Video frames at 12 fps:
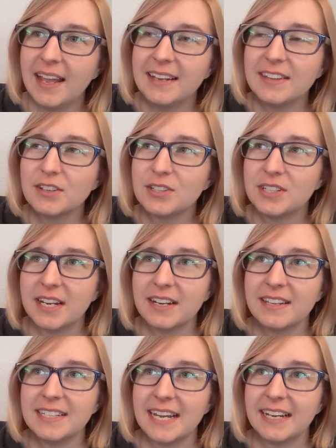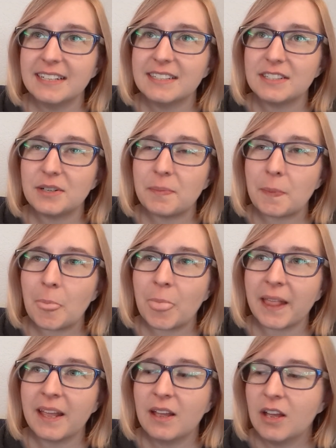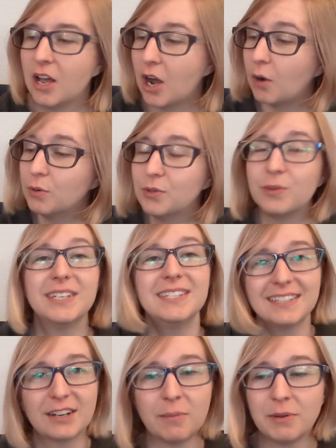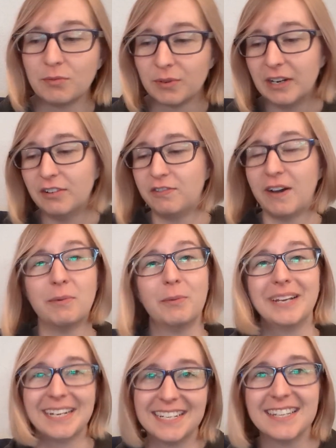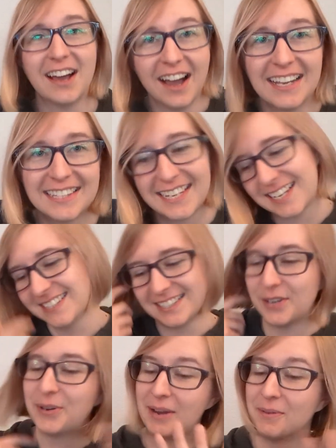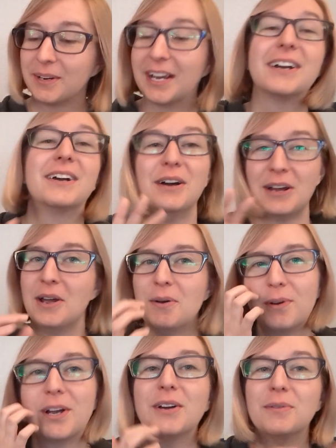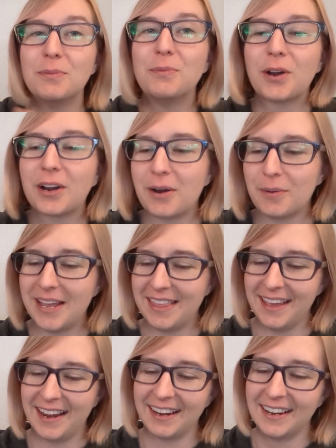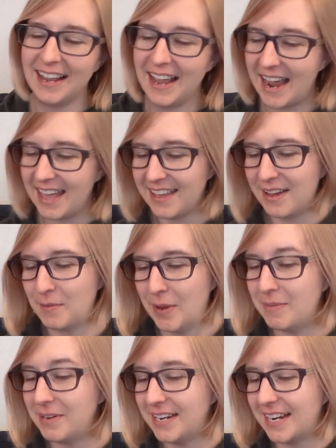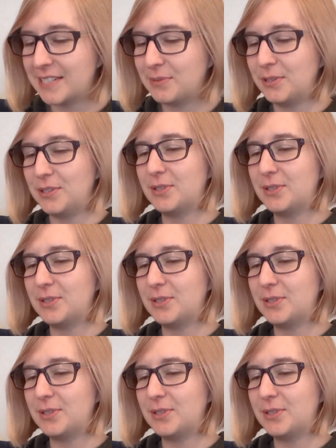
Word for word: and yet there's none of the taste. Oh, so this is gonna be real fun when we get to the hot sauces. Okay, we're gonna go, we're gonna work our way there. I thought maybe next we'll